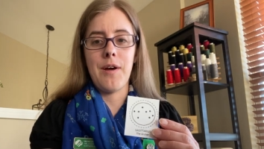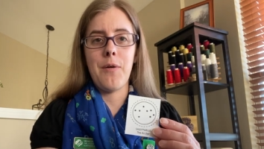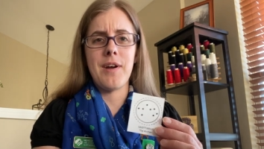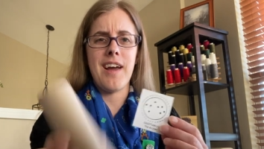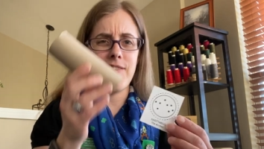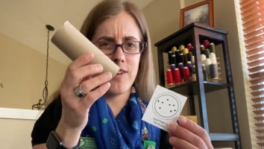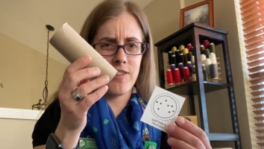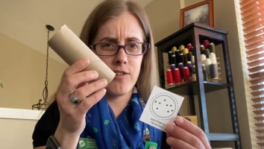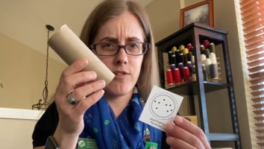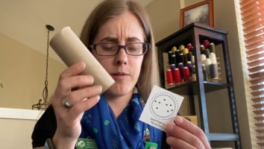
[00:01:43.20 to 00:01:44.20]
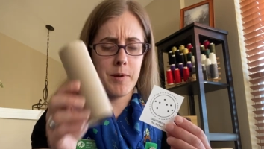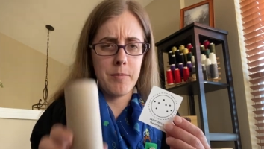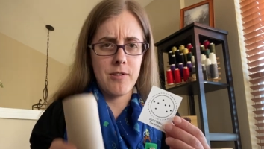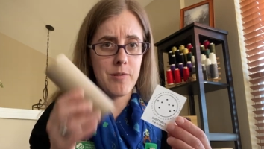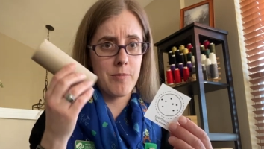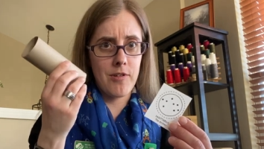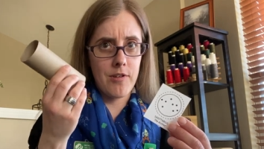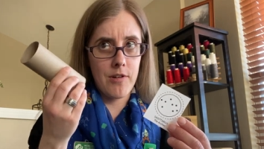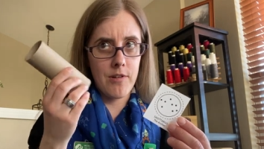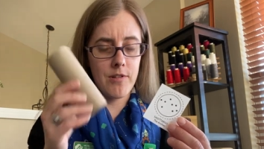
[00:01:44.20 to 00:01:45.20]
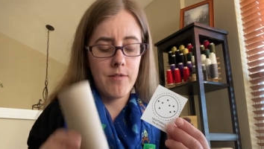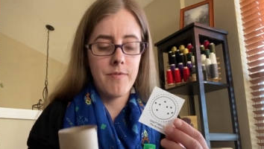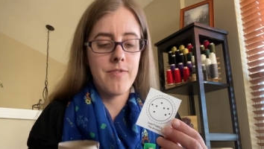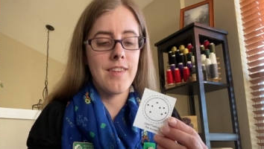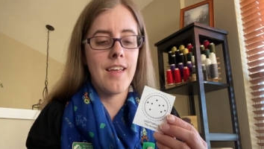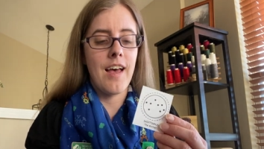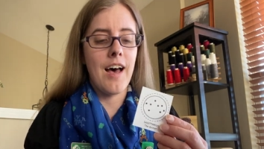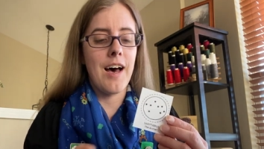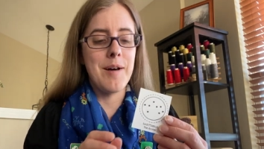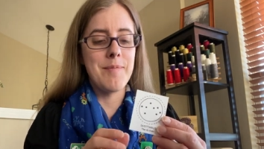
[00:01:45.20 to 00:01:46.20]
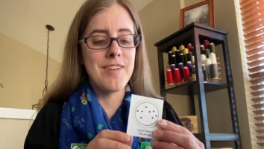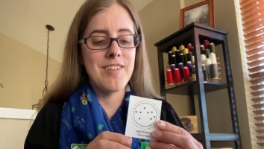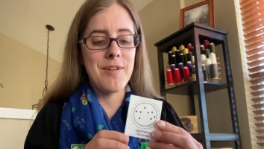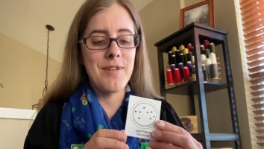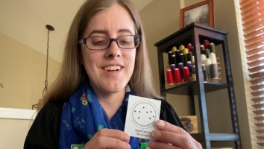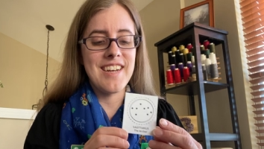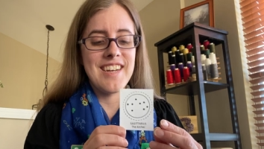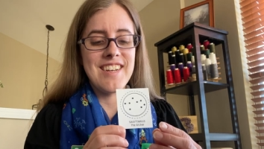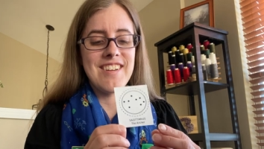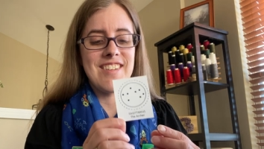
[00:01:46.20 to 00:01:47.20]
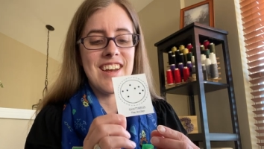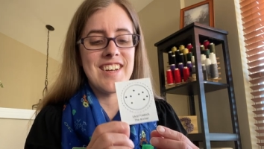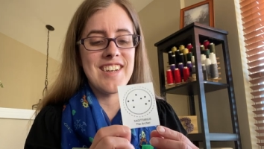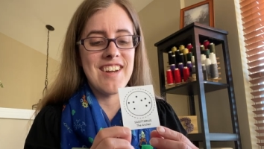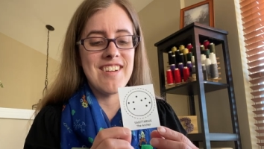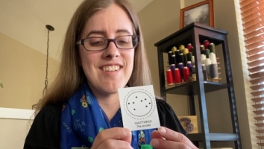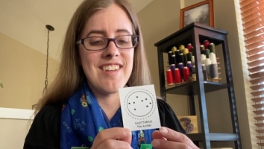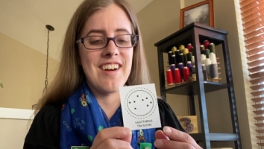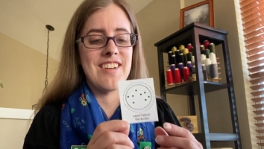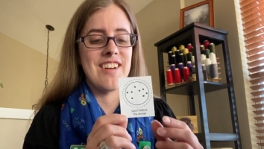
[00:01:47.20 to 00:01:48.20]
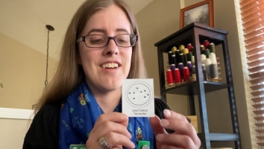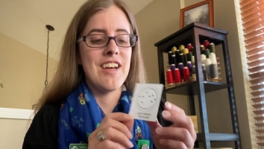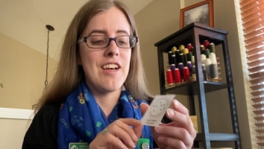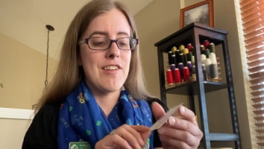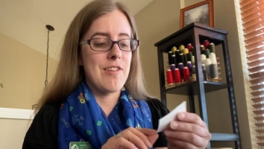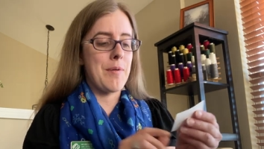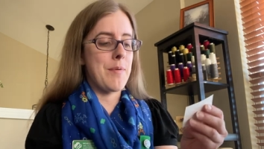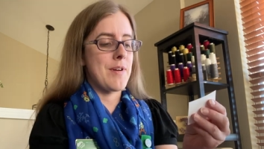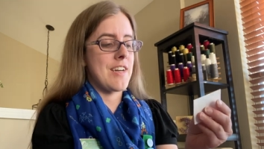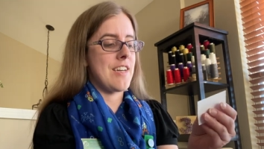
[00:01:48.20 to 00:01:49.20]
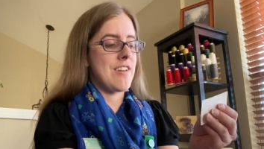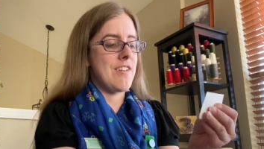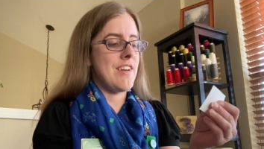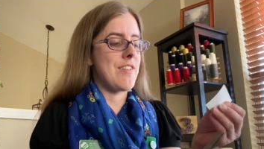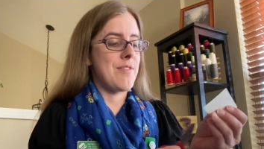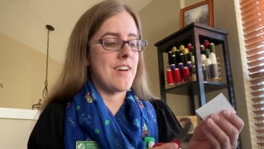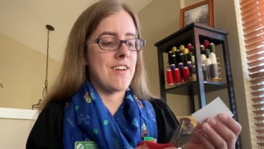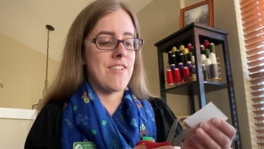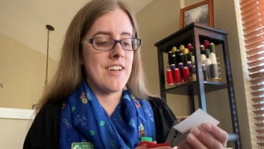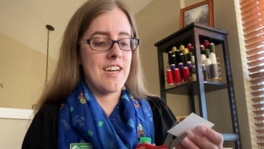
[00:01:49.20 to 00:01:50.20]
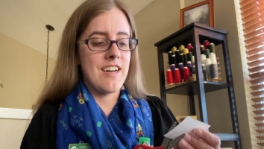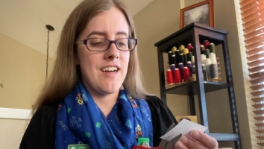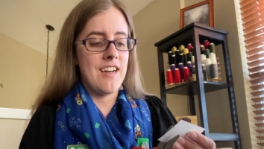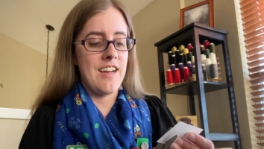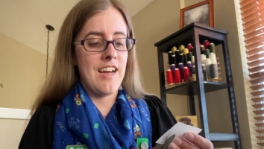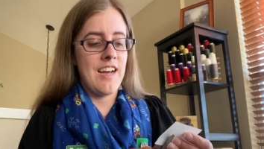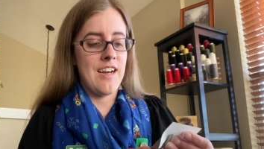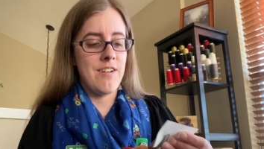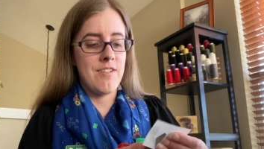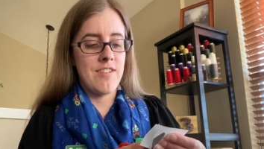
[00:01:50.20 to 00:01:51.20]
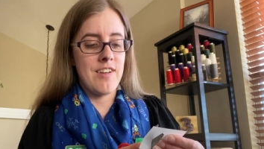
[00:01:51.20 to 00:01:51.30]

Oh, and obviously toilet paper tubes. Duh. Um, so we're going to do Sagittarius the Archer. So what we're going to do is we are going to cut out